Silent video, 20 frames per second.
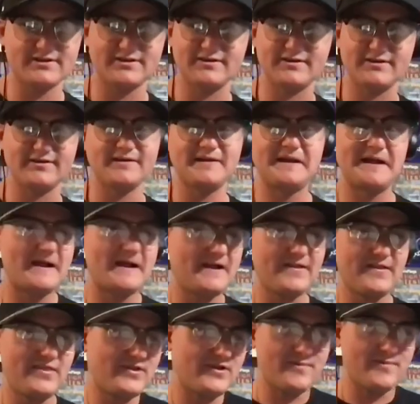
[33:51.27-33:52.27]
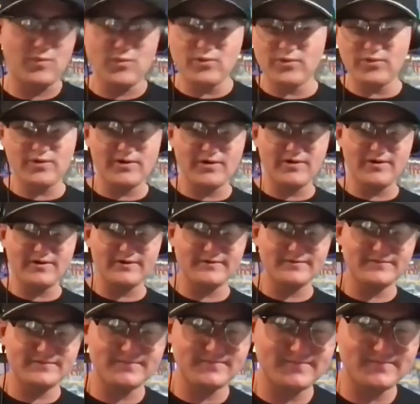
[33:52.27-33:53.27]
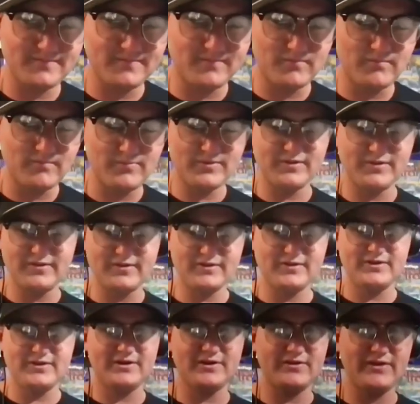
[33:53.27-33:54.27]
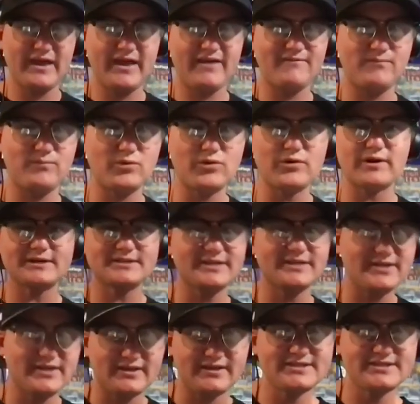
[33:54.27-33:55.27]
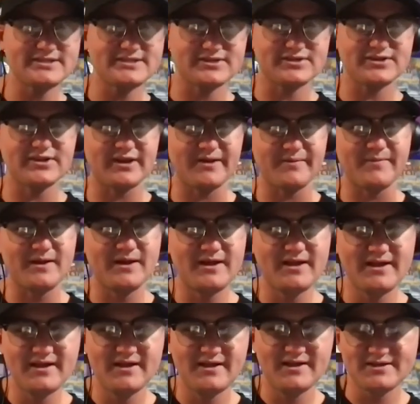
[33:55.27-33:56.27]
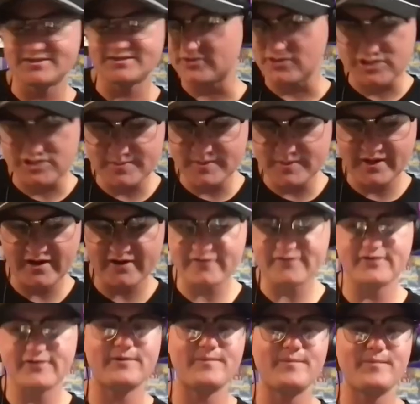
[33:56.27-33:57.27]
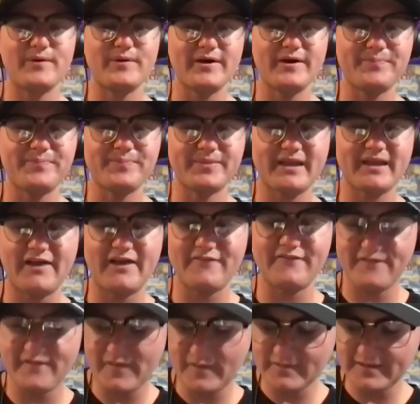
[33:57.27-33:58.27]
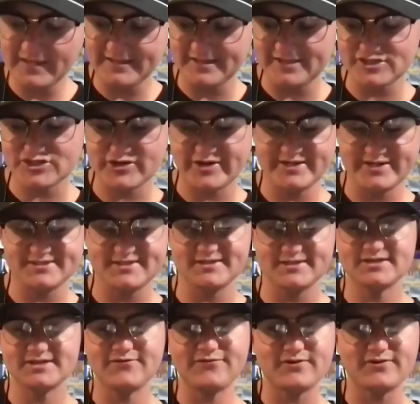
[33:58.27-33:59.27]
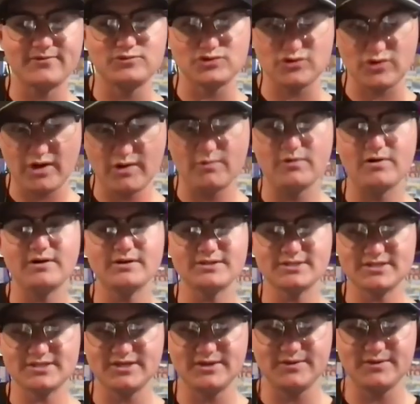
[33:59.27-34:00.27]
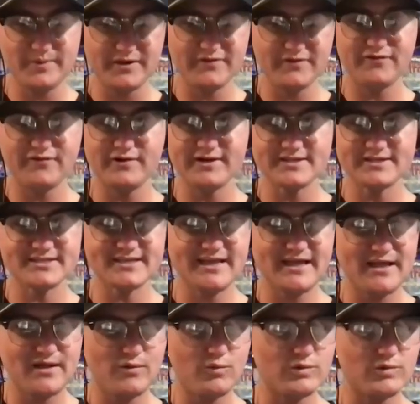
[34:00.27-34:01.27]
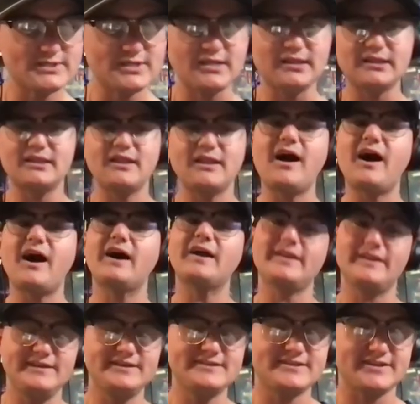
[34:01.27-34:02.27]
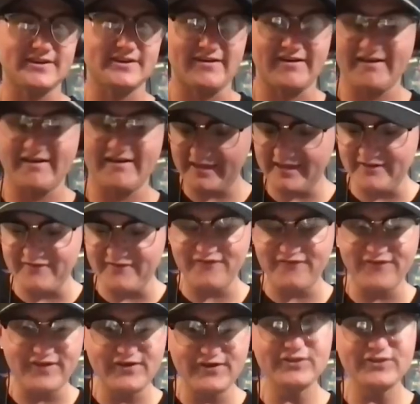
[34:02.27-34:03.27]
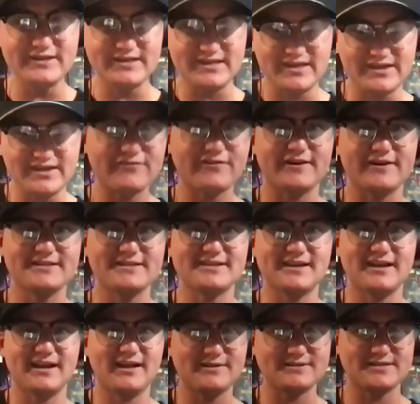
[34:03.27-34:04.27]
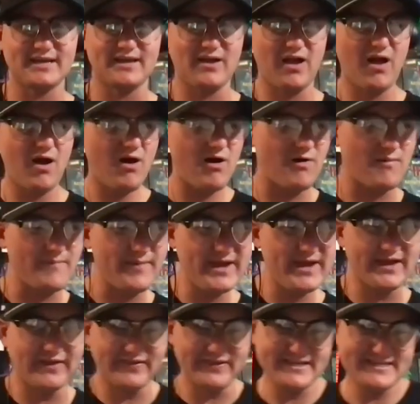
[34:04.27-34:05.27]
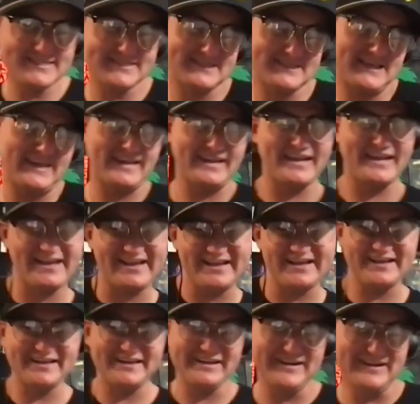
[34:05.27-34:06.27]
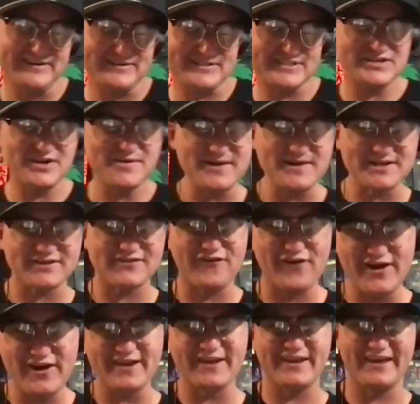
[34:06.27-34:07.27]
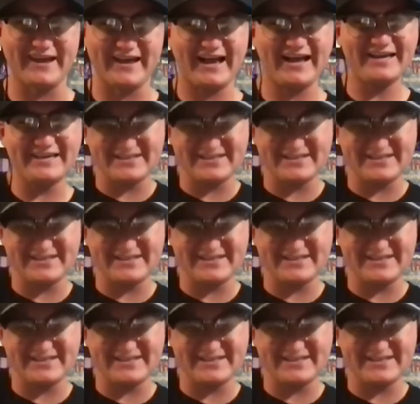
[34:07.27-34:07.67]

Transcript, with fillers: They're, they're more, you know, they have more articulation to them. So just be careful. But I felt like the transition from drywalls to Bigfoots was a lot easier, could feel the difference. And I was like, oh man, this is like, you know, so much fun. Like I